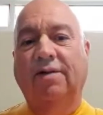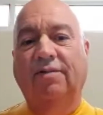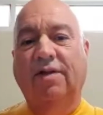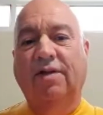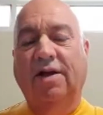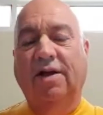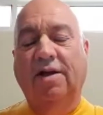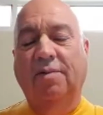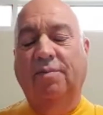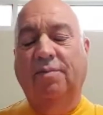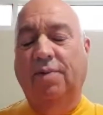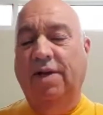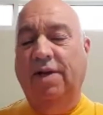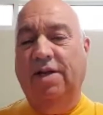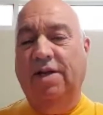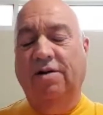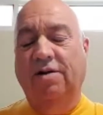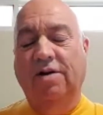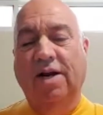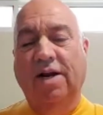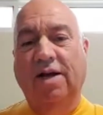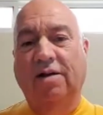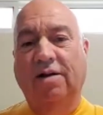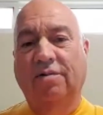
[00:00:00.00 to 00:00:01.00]
They can pin you
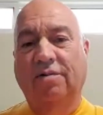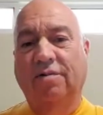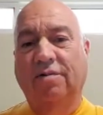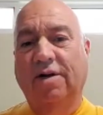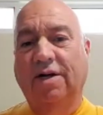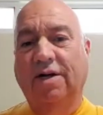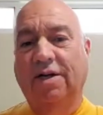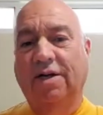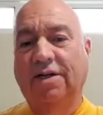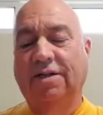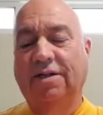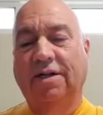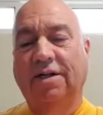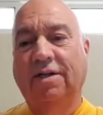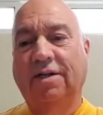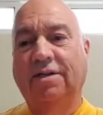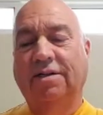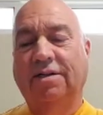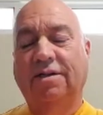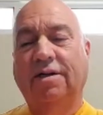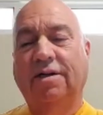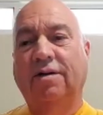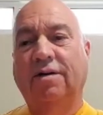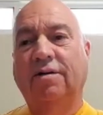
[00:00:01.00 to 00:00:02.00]
down real easy.
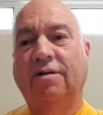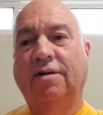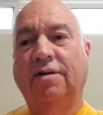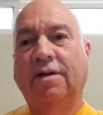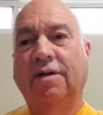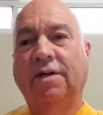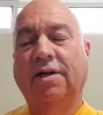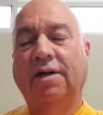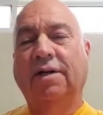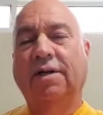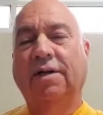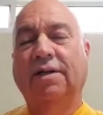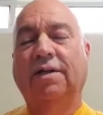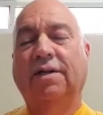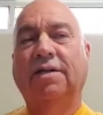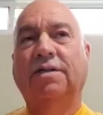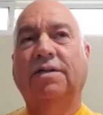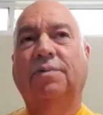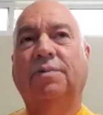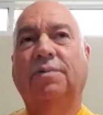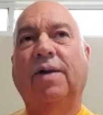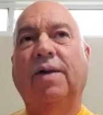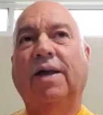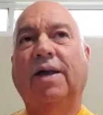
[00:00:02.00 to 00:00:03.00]
So
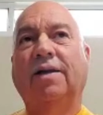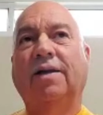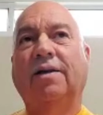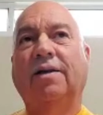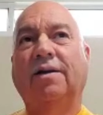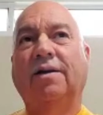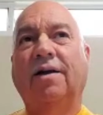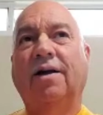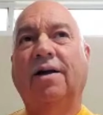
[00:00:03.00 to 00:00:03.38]
this man